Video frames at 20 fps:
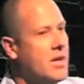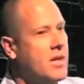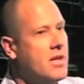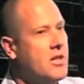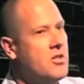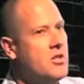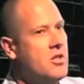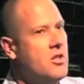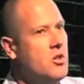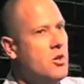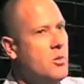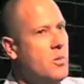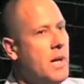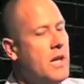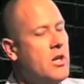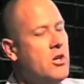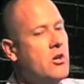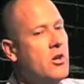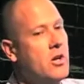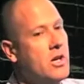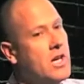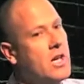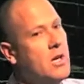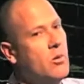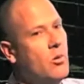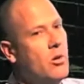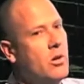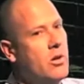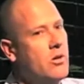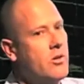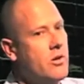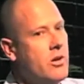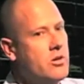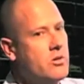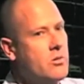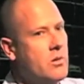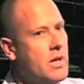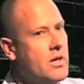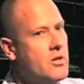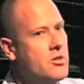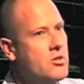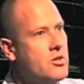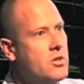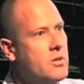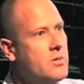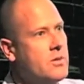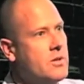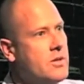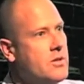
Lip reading: to continue. But you've got to keep working on those relationships.